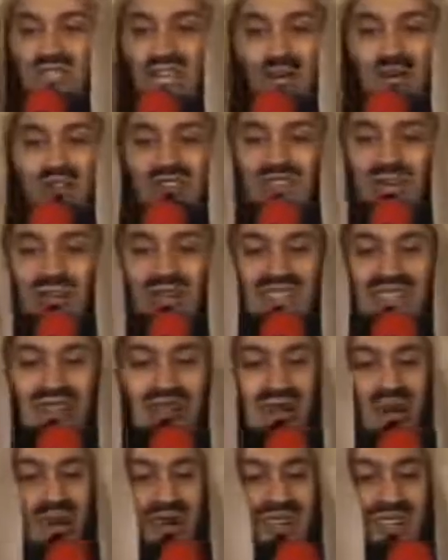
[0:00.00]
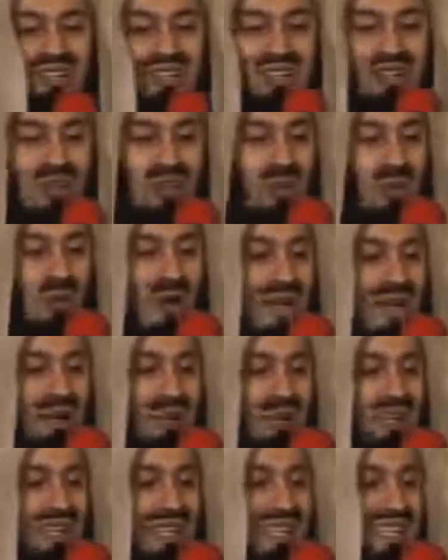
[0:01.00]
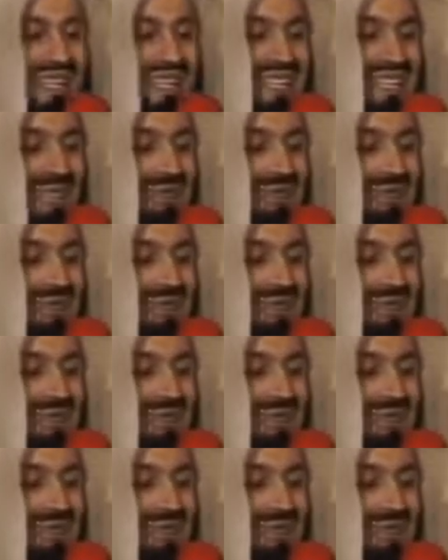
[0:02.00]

Now if he was a god, why would he